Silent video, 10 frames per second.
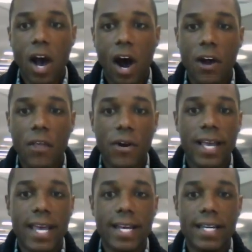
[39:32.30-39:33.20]
Are
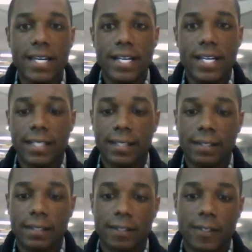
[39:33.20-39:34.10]
there any
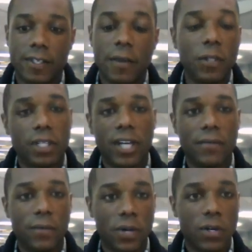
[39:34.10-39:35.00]
similar
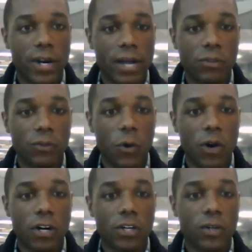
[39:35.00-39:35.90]
type of programs for